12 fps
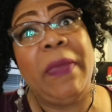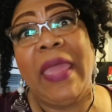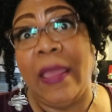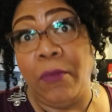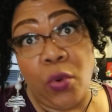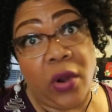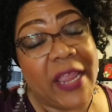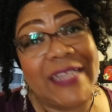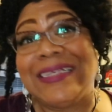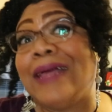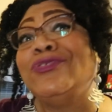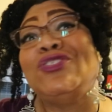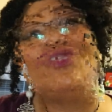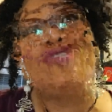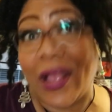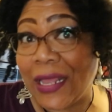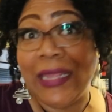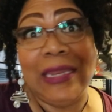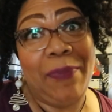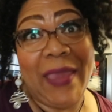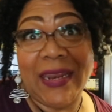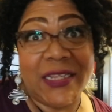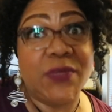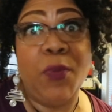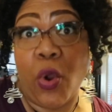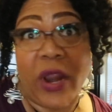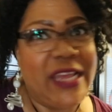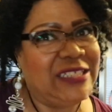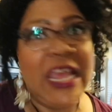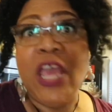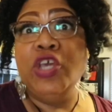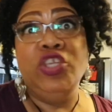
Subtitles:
paying mortgage and I'm struggling to pay this mortgage.